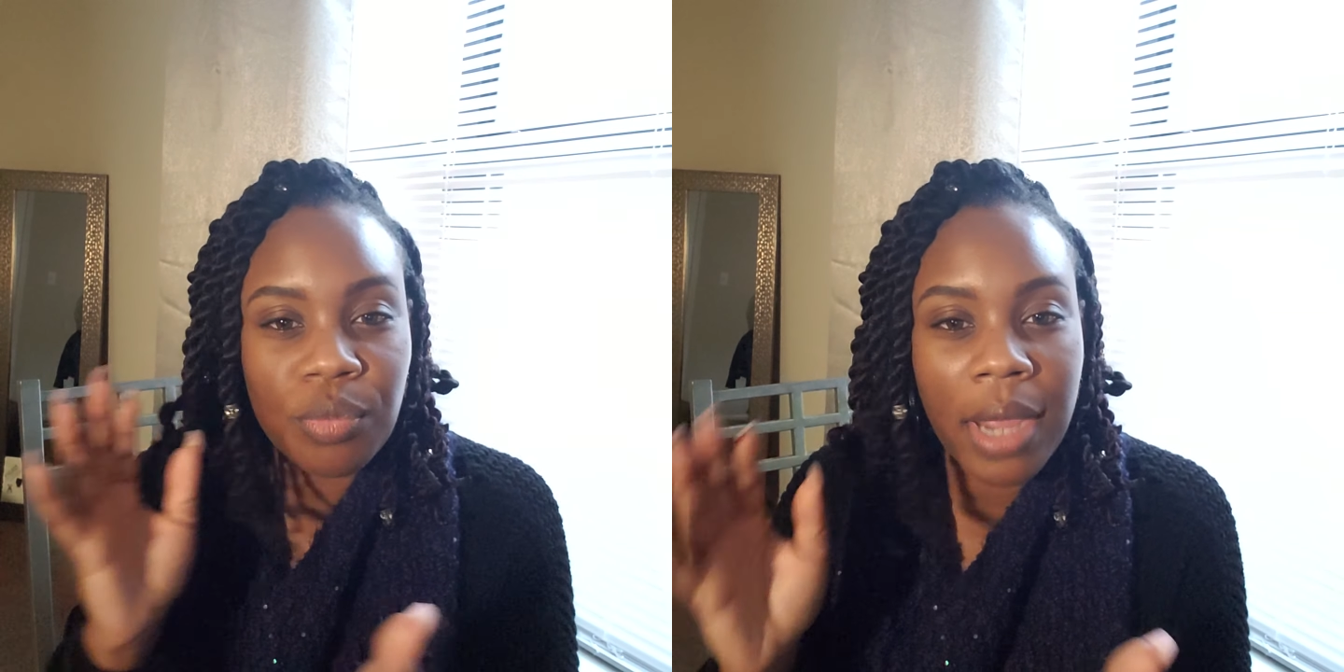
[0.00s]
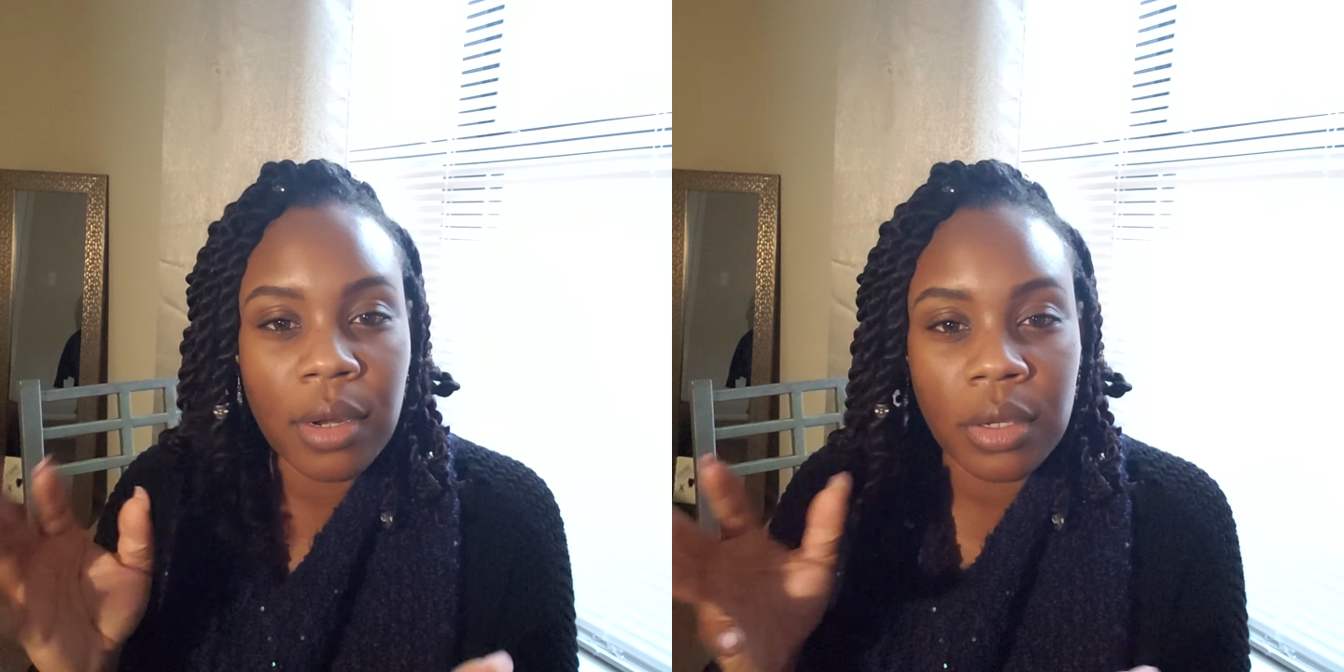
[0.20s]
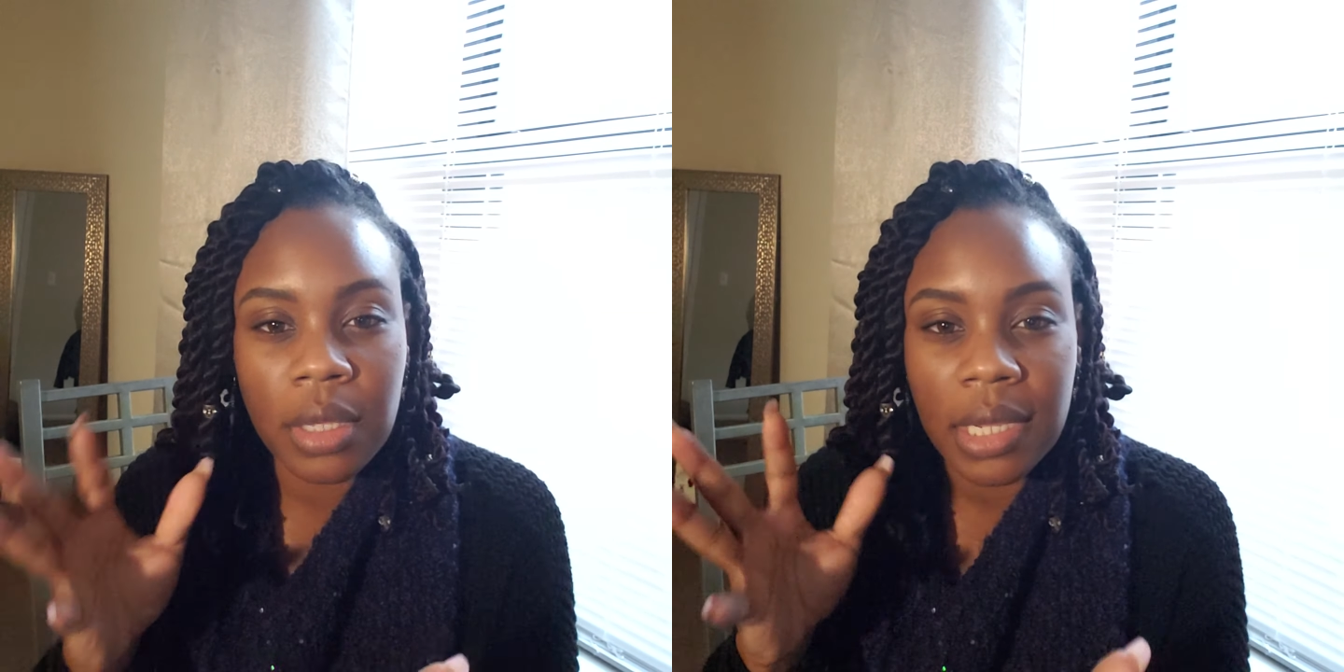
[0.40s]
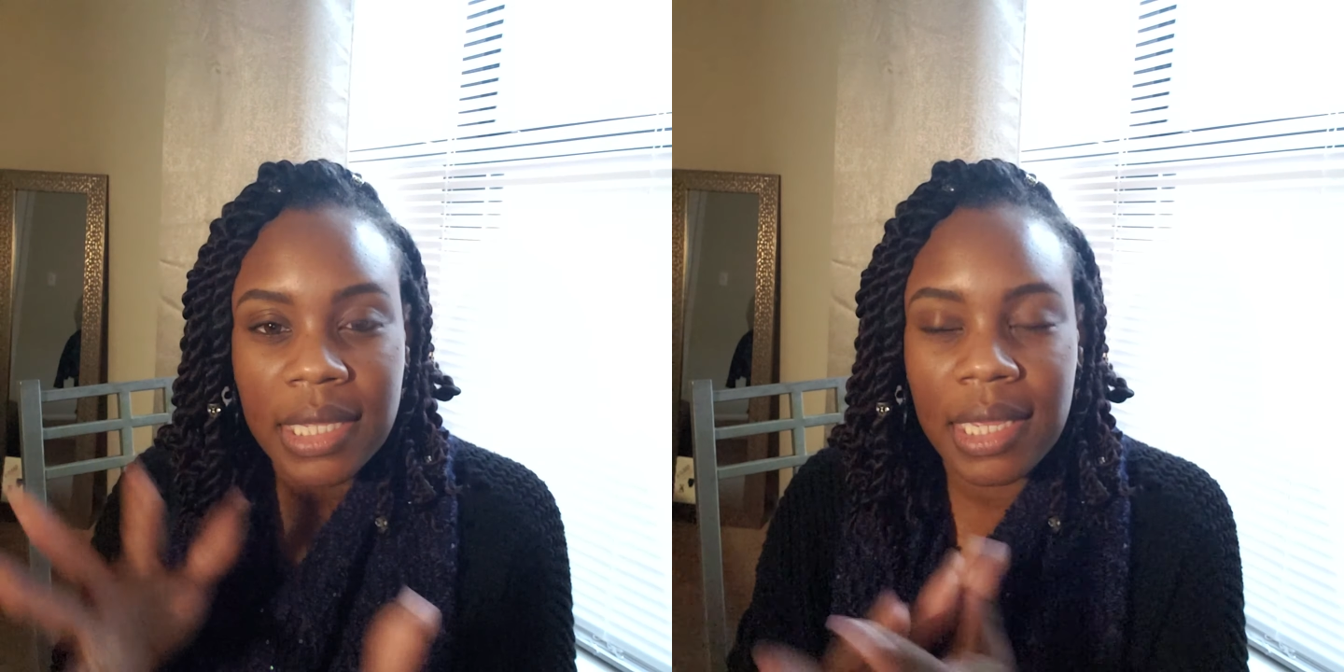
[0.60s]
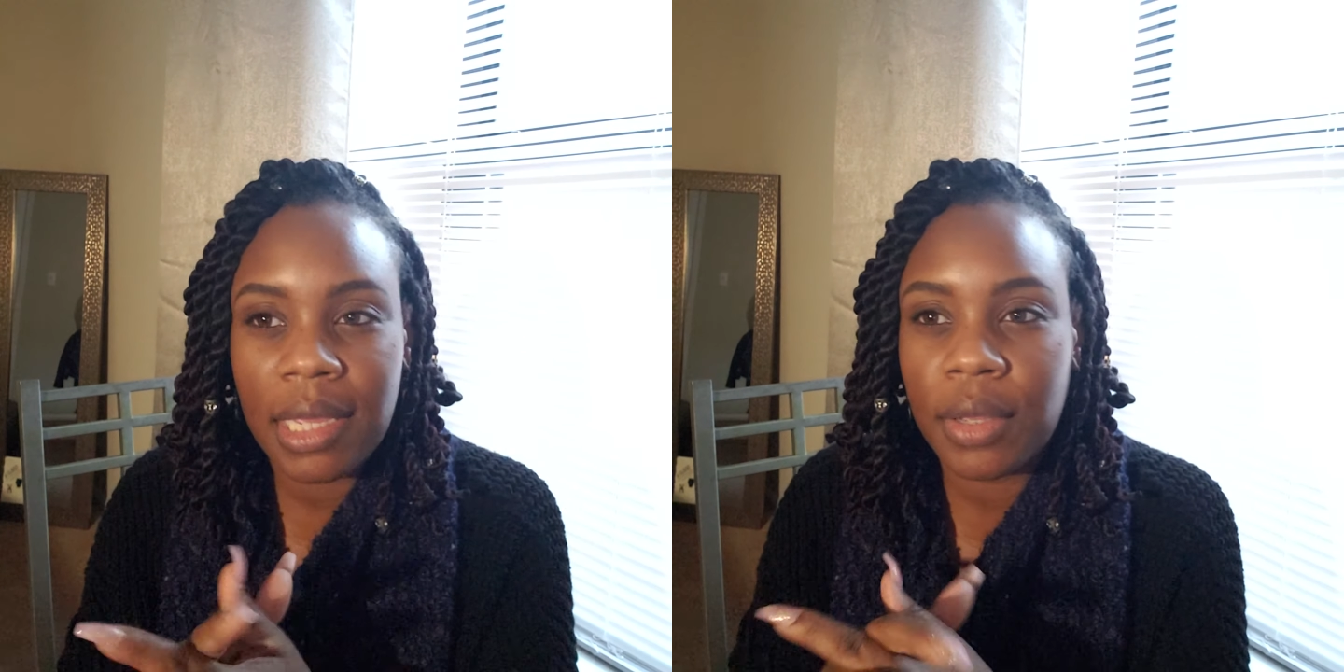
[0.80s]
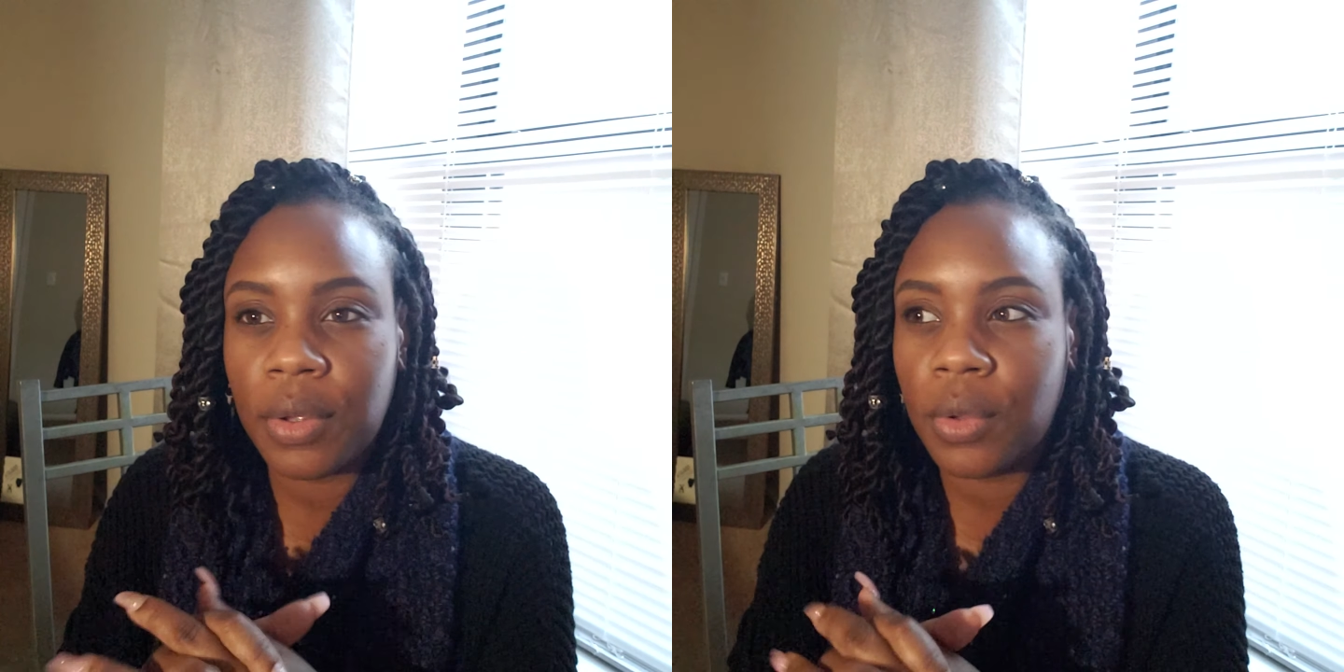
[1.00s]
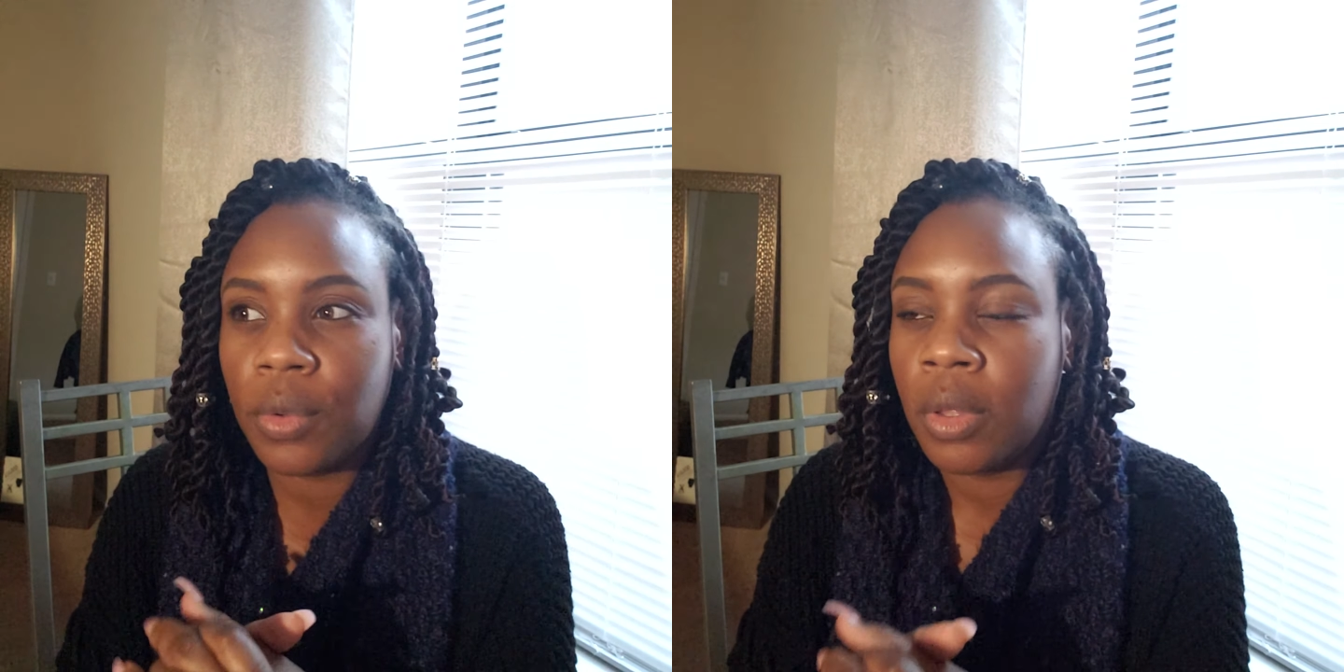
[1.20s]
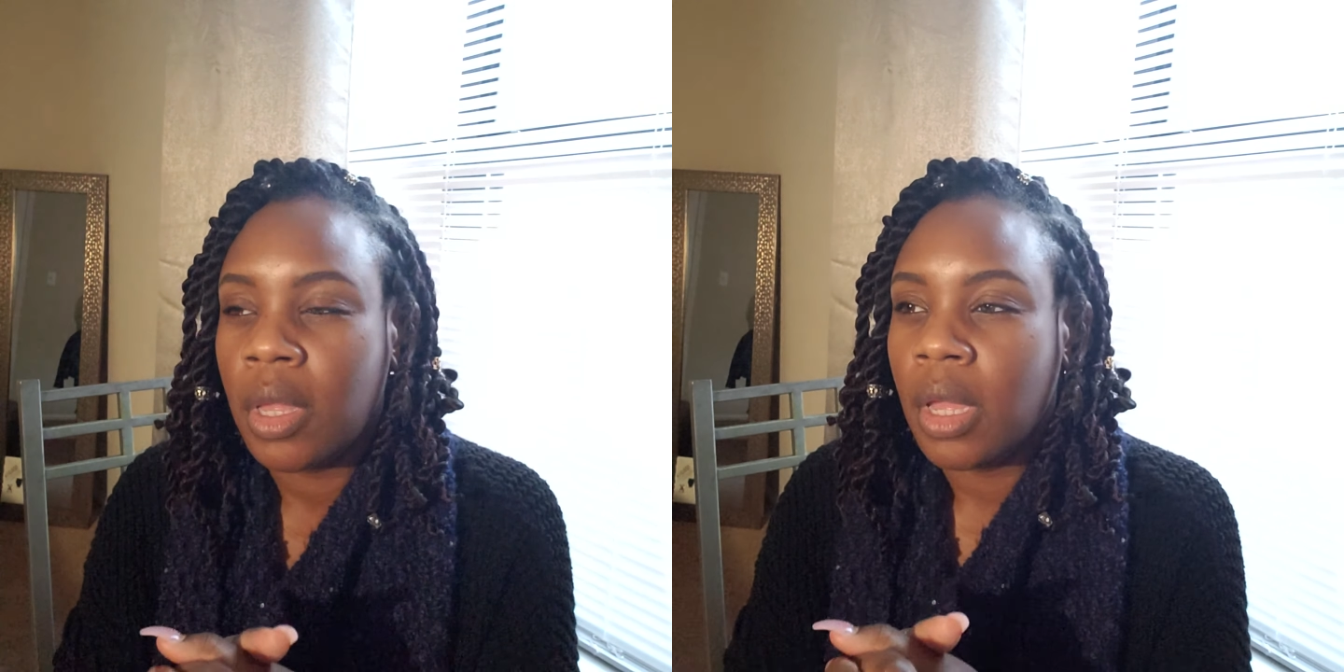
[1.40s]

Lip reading: right on your heel.